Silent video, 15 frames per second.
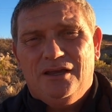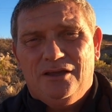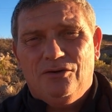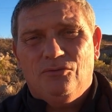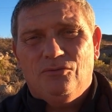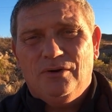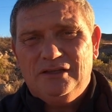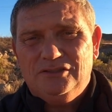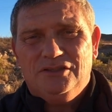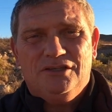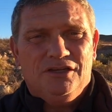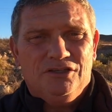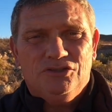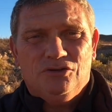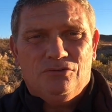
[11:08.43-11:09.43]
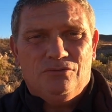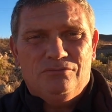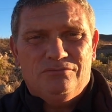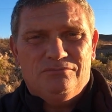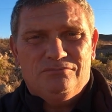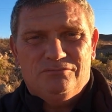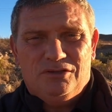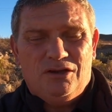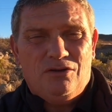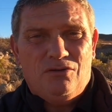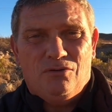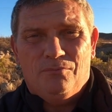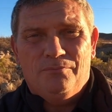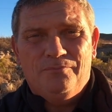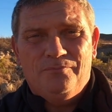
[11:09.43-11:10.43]
in a residential
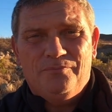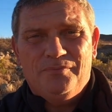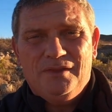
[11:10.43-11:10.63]
home.